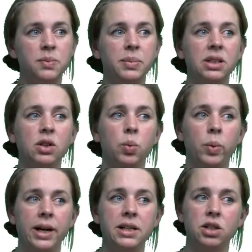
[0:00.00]
been
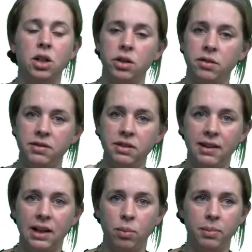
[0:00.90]
quite a lot of
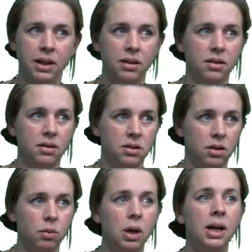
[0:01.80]
development.
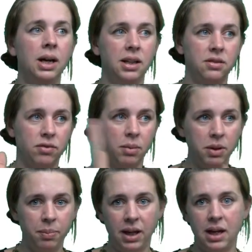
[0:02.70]
So it's from
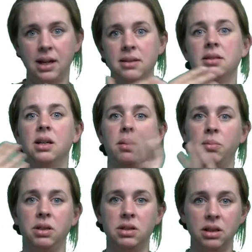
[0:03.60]
the past up
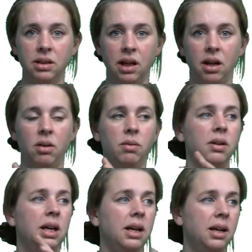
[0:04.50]
until now,
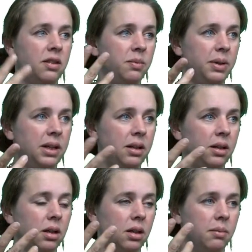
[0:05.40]
there has been